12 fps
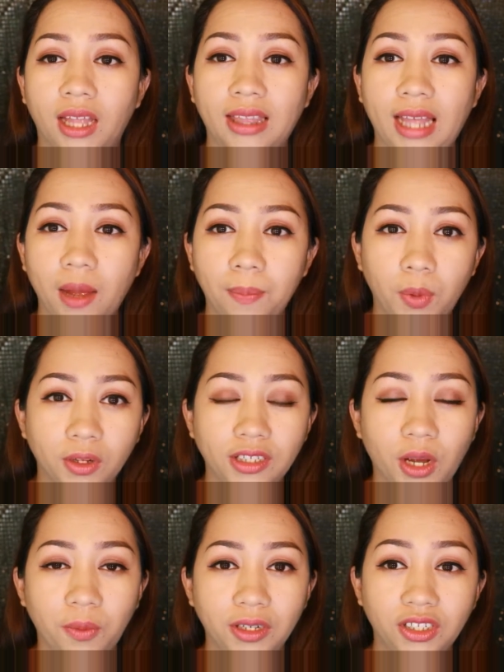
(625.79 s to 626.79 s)
Tapos,
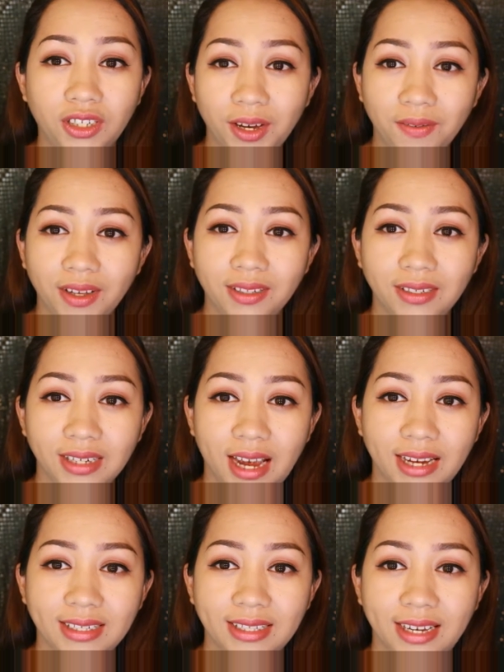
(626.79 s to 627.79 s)
I will check with you
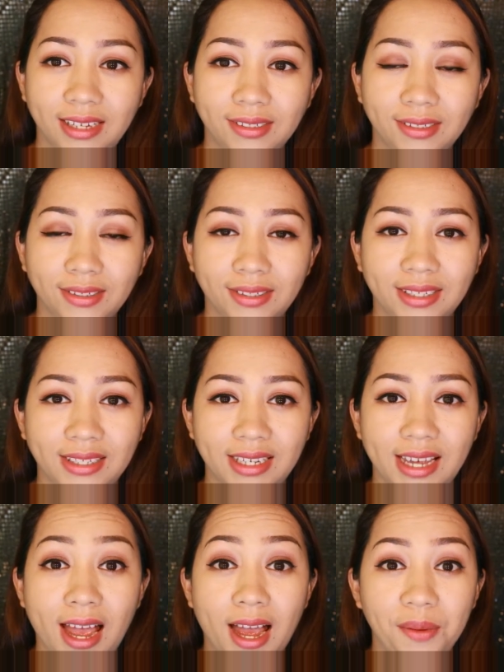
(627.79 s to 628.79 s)
guys later to
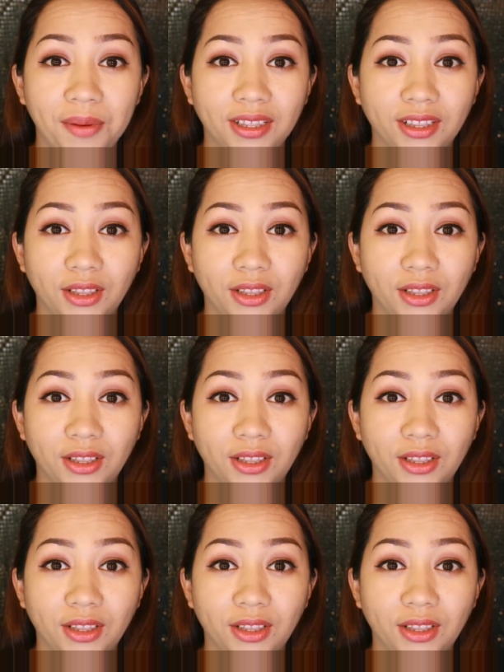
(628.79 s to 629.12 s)
see how it